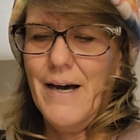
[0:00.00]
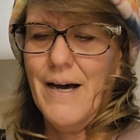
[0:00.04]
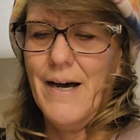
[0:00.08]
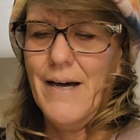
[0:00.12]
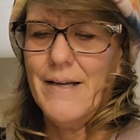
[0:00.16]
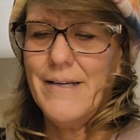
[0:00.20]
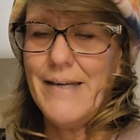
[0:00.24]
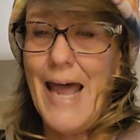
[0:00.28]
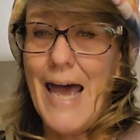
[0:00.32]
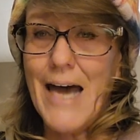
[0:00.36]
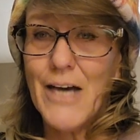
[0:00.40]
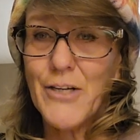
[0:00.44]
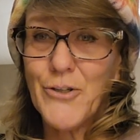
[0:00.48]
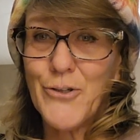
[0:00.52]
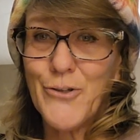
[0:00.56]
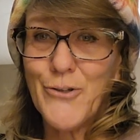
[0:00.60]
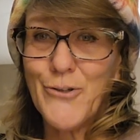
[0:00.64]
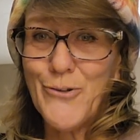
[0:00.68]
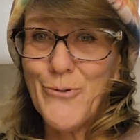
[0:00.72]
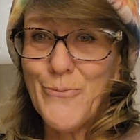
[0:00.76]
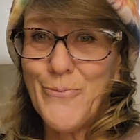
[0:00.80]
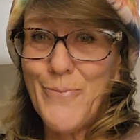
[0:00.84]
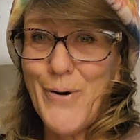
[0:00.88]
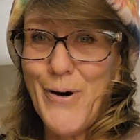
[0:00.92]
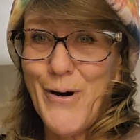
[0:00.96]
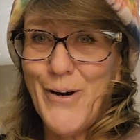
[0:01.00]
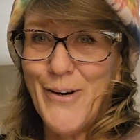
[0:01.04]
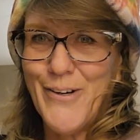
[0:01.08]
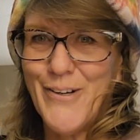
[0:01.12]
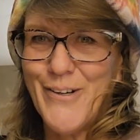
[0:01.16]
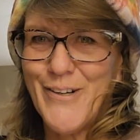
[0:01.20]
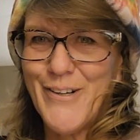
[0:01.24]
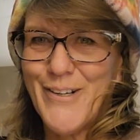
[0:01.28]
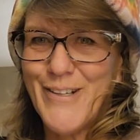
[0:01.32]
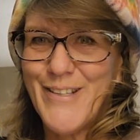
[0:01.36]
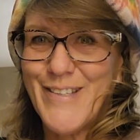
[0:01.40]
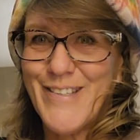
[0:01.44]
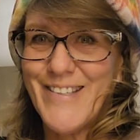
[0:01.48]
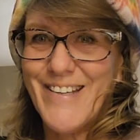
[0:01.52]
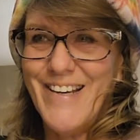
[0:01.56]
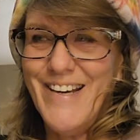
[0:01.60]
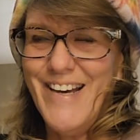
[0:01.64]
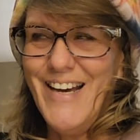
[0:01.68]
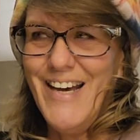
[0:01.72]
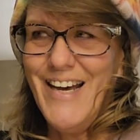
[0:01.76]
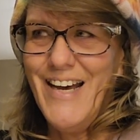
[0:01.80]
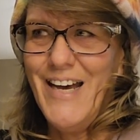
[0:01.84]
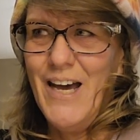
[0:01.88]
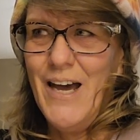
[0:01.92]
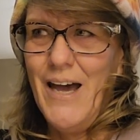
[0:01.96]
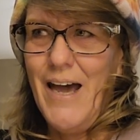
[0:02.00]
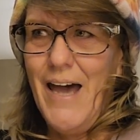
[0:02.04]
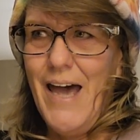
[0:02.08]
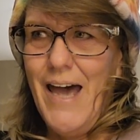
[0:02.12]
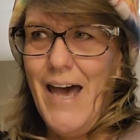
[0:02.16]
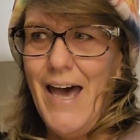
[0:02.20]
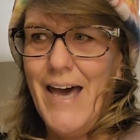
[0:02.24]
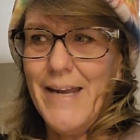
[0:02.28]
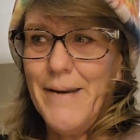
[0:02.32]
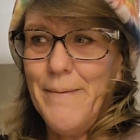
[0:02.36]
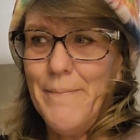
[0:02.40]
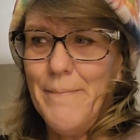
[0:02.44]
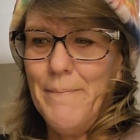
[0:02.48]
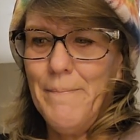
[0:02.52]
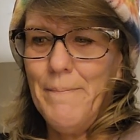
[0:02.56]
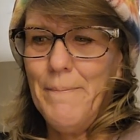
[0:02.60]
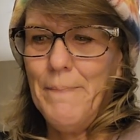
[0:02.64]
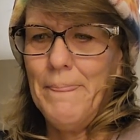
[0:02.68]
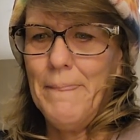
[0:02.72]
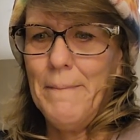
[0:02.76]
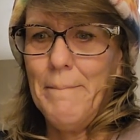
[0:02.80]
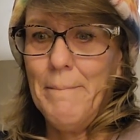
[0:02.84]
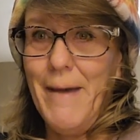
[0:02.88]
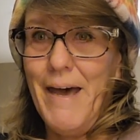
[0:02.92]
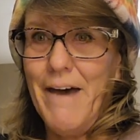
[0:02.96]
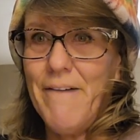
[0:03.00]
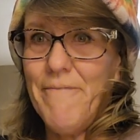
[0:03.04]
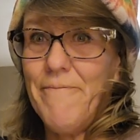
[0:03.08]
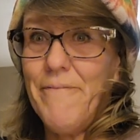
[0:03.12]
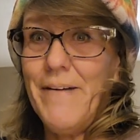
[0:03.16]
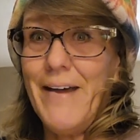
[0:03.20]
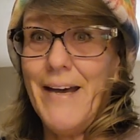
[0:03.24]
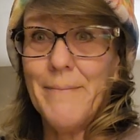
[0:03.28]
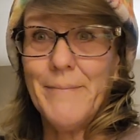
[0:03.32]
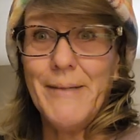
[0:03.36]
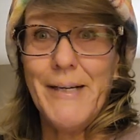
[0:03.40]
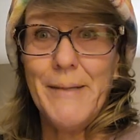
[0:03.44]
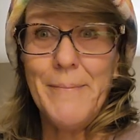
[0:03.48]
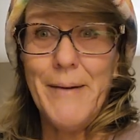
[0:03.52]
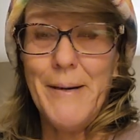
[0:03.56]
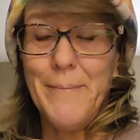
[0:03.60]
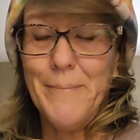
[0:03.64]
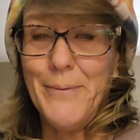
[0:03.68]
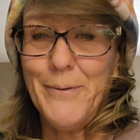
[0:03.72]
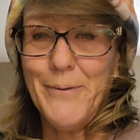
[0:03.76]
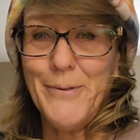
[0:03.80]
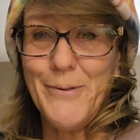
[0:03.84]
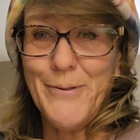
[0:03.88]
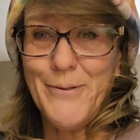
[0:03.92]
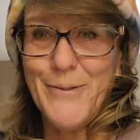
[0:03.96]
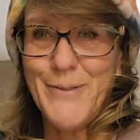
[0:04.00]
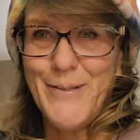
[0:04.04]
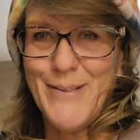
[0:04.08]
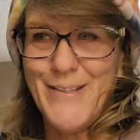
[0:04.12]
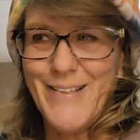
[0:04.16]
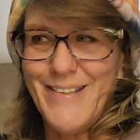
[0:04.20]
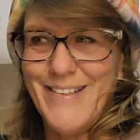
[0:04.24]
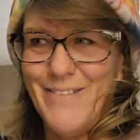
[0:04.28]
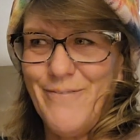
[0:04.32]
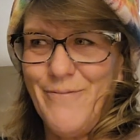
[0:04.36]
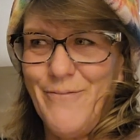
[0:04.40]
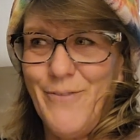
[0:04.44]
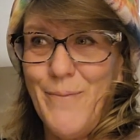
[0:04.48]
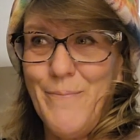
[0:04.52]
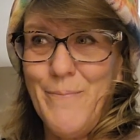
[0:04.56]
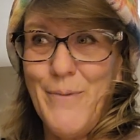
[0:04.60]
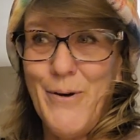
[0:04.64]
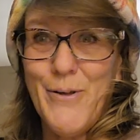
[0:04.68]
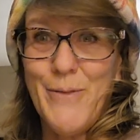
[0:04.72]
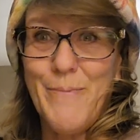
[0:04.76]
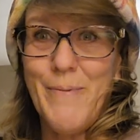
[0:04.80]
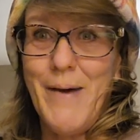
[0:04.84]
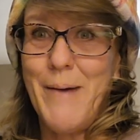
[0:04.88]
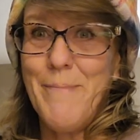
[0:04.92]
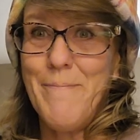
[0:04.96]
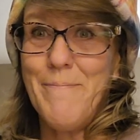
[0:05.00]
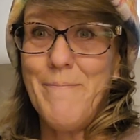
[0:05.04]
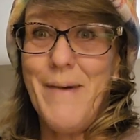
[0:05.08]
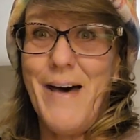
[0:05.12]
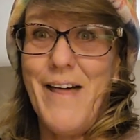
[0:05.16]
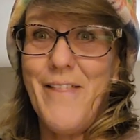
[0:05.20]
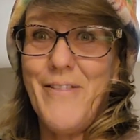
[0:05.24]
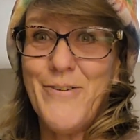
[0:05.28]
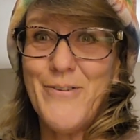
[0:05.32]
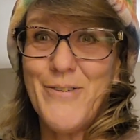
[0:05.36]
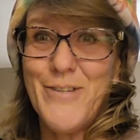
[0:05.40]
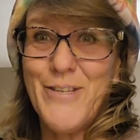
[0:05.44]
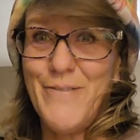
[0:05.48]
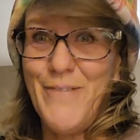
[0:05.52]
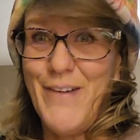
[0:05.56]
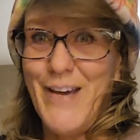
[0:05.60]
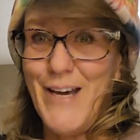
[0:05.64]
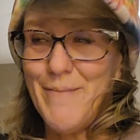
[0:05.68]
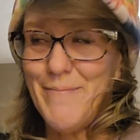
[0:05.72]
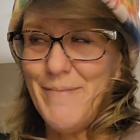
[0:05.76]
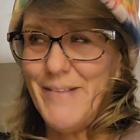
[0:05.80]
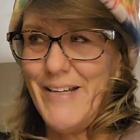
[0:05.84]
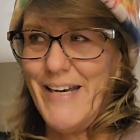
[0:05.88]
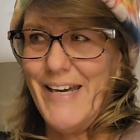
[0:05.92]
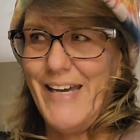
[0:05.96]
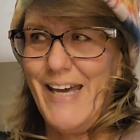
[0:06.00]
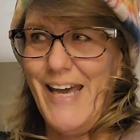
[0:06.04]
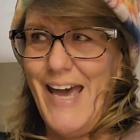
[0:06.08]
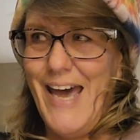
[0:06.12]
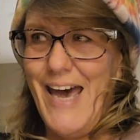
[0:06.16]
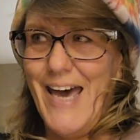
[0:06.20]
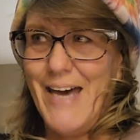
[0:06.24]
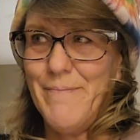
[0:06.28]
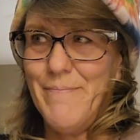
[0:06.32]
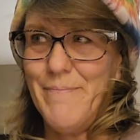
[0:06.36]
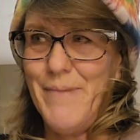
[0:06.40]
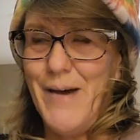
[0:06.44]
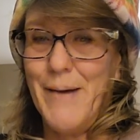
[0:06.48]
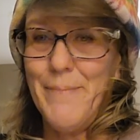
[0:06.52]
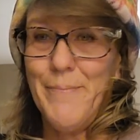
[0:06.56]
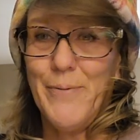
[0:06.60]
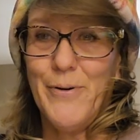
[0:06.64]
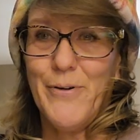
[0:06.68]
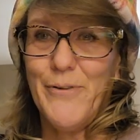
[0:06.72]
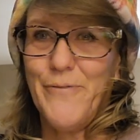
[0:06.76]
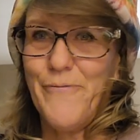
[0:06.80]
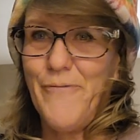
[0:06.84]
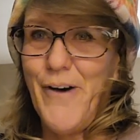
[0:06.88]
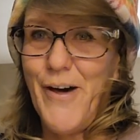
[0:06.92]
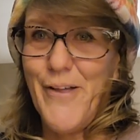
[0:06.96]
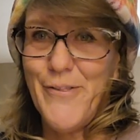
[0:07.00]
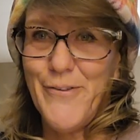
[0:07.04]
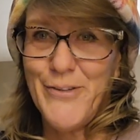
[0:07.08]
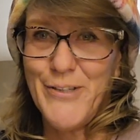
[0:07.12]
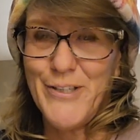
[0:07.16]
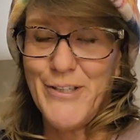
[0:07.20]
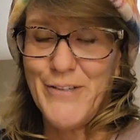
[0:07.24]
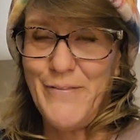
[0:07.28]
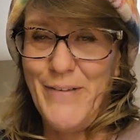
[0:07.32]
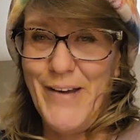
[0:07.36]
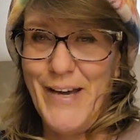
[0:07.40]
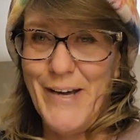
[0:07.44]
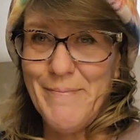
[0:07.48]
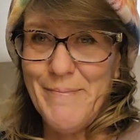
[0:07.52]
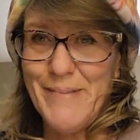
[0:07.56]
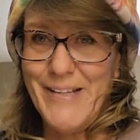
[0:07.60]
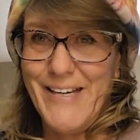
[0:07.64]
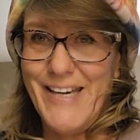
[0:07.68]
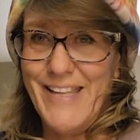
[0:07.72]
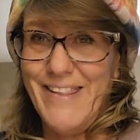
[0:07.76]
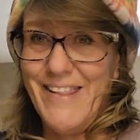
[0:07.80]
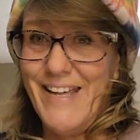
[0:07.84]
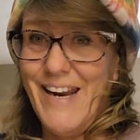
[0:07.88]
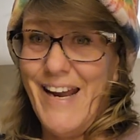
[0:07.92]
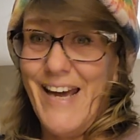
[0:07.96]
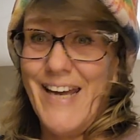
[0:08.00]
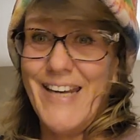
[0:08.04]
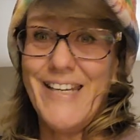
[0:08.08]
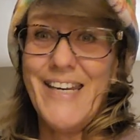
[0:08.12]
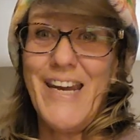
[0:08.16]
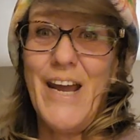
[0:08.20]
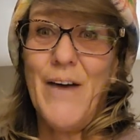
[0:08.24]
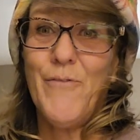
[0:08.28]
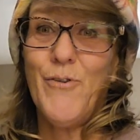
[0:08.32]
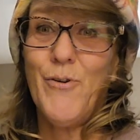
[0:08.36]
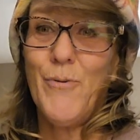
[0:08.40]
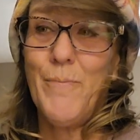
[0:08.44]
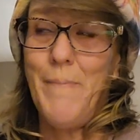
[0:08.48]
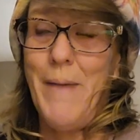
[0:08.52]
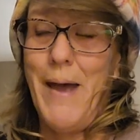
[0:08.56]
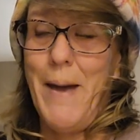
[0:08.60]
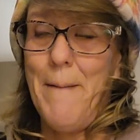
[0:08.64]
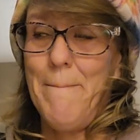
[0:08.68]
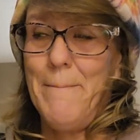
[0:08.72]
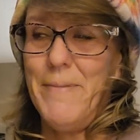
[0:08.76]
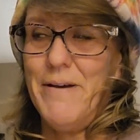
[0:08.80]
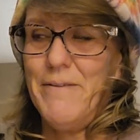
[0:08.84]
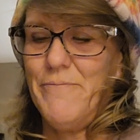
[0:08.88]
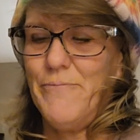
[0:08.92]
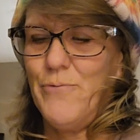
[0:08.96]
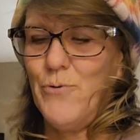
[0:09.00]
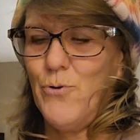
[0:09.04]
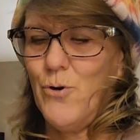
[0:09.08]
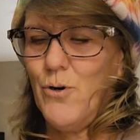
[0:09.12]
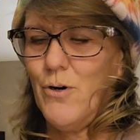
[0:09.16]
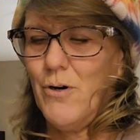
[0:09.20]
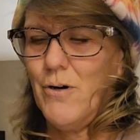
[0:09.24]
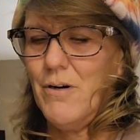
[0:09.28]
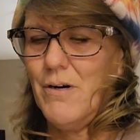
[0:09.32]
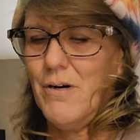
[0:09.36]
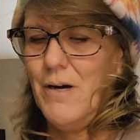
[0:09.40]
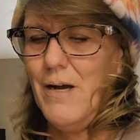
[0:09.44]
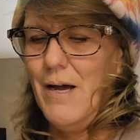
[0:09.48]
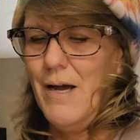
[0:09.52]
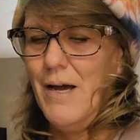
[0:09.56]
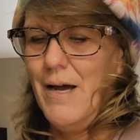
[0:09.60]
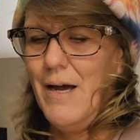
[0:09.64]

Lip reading: national parks, and met family members from both my mother's family and my birth father's family that I'd never met before,